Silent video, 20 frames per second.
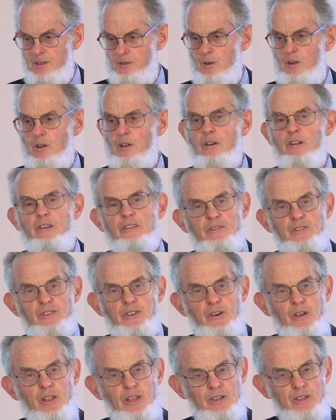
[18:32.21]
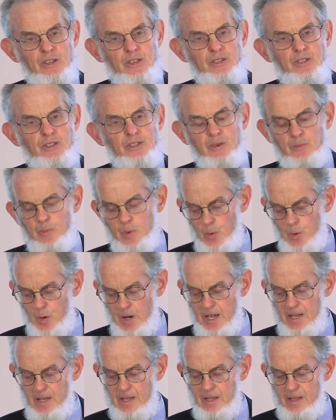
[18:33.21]
there are a lot of geologists
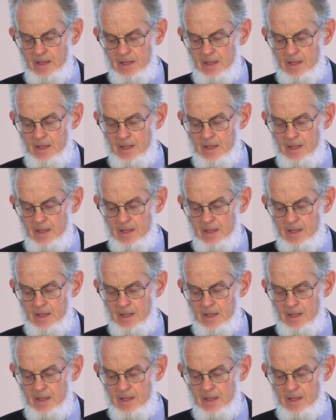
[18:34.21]
supporting